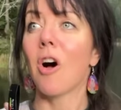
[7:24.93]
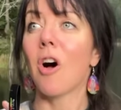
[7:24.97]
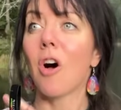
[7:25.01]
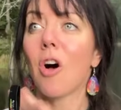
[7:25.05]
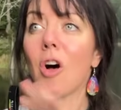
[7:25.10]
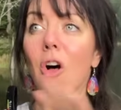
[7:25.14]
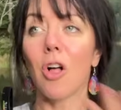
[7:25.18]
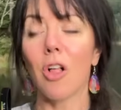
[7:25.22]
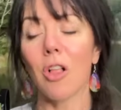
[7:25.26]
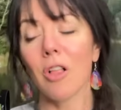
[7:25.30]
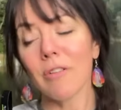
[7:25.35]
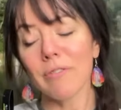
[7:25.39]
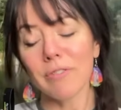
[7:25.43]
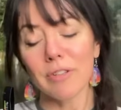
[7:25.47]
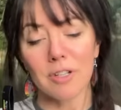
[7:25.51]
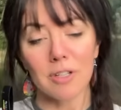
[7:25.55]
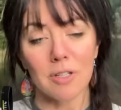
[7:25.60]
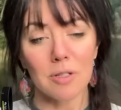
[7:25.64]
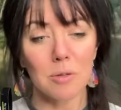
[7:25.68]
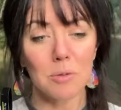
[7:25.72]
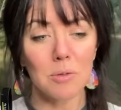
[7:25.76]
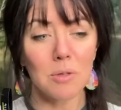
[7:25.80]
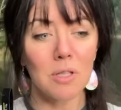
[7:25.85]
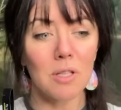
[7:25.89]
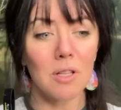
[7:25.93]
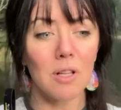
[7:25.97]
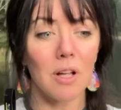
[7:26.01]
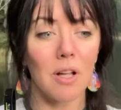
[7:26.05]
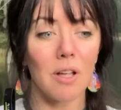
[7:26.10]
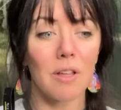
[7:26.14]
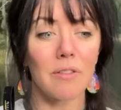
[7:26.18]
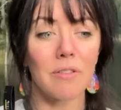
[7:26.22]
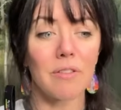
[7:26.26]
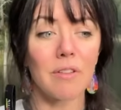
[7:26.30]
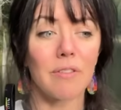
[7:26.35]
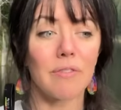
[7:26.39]
All of our Kula
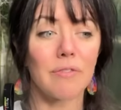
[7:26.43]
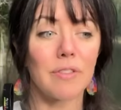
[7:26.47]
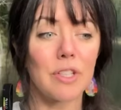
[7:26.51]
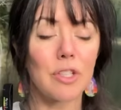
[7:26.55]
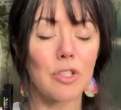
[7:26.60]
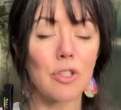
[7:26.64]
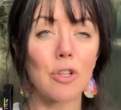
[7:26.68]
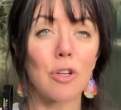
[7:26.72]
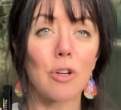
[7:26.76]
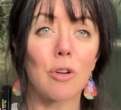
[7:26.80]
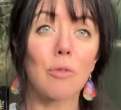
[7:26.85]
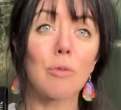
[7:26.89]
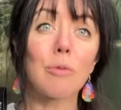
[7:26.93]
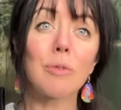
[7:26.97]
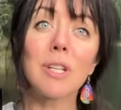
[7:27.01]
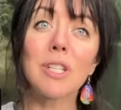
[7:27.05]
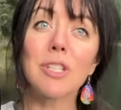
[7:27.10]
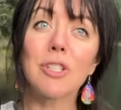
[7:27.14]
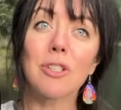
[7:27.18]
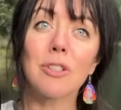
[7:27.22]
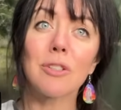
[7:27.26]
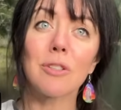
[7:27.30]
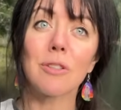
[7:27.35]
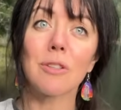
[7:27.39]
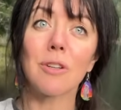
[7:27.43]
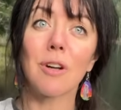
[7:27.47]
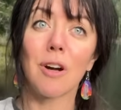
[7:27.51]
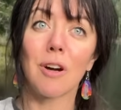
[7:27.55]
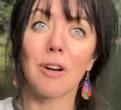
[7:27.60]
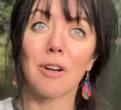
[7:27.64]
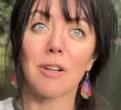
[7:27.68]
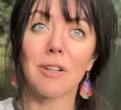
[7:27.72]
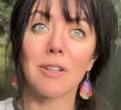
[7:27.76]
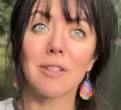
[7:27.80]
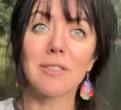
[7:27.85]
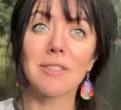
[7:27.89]
Cloths feature original
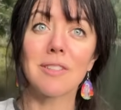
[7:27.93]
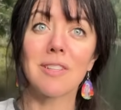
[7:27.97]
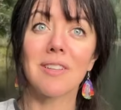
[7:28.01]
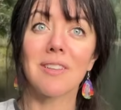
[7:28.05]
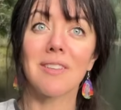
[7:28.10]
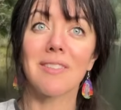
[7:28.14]
art